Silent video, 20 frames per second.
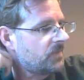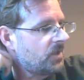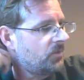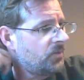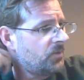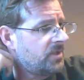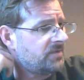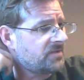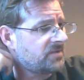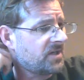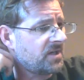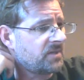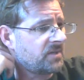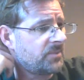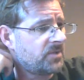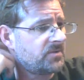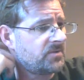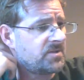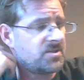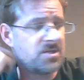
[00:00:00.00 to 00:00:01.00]
when they talk
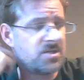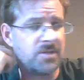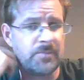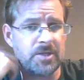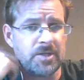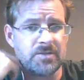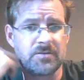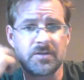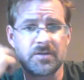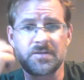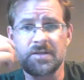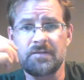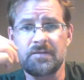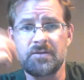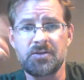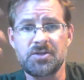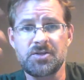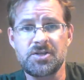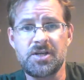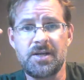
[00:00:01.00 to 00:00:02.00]
about the geometrics of
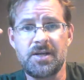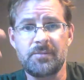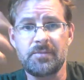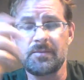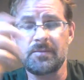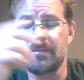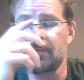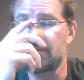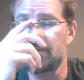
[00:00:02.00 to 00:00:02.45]
its shape